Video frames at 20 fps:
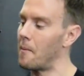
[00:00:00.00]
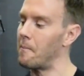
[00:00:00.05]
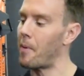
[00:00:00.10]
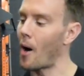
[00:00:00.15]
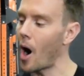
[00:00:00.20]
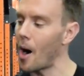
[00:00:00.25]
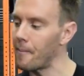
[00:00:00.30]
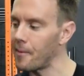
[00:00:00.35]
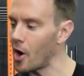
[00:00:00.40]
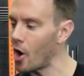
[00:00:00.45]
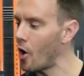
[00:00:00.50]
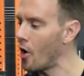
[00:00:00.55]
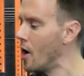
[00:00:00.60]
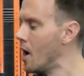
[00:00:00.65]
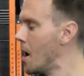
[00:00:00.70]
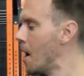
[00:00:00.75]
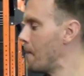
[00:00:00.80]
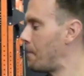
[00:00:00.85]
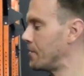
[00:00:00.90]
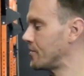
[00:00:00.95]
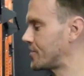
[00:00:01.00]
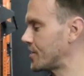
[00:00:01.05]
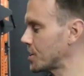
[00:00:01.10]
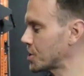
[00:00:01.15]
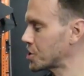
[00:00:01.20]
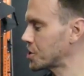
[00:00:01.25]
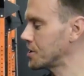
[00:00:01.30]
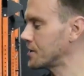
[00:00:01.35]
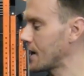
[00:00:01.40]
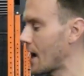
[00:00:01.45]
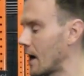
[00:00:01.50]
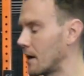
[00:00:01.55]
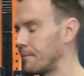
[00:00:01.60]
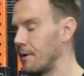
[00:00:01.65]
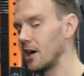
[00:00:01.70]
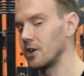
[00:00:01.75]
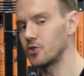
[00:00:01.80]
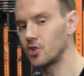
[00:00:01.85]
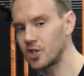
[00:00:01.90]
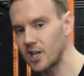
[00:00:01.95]
a barbell positioned at
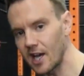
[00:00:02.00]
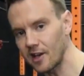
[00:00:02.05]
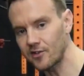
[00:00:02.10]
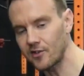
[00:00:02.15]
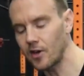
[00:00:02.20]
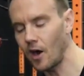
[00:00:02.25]
about chest